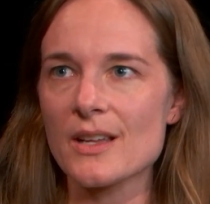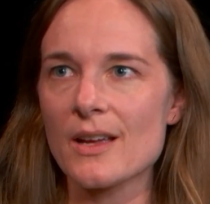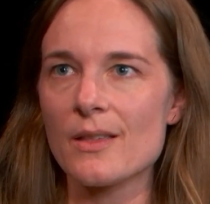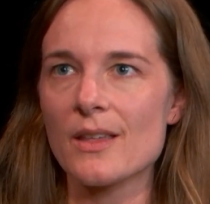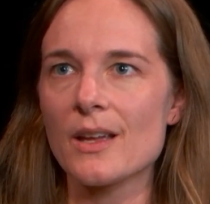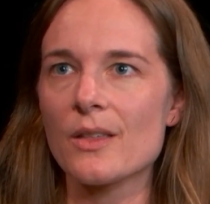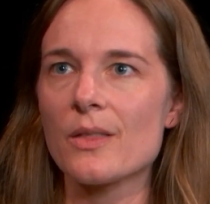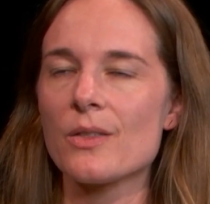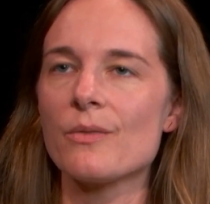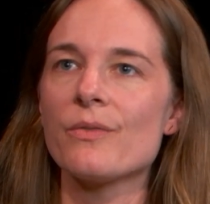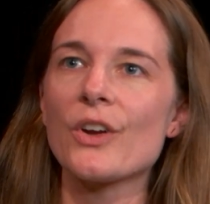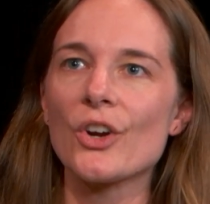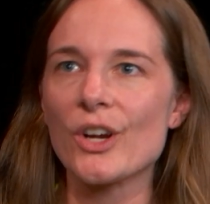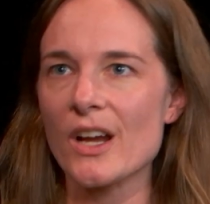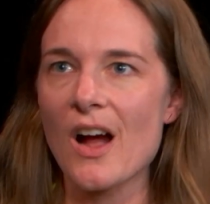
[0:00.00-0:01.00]
I think, the
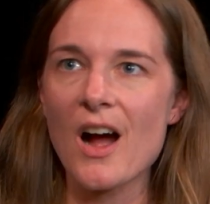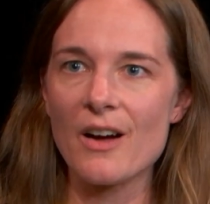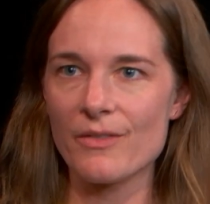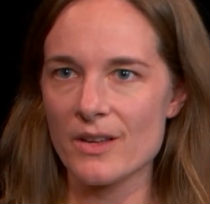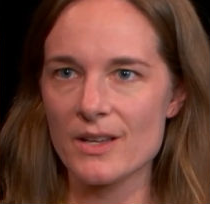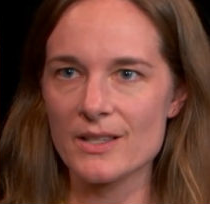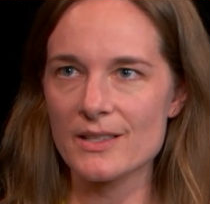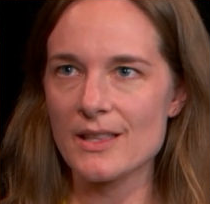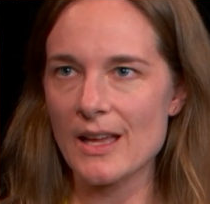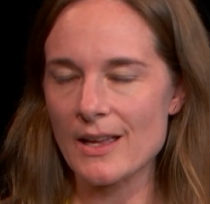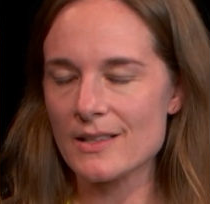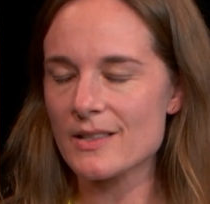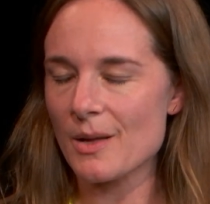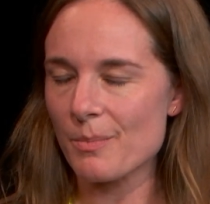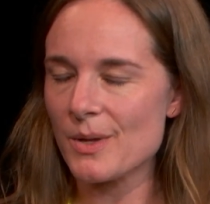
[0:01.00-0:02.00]
very obvious
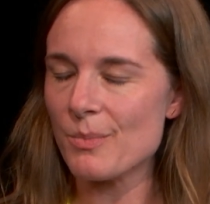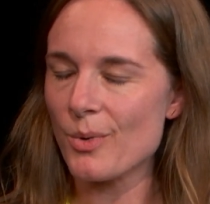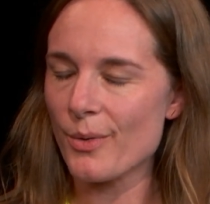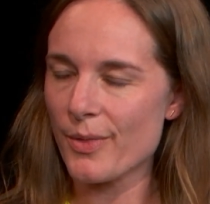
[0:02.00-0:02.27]
things that people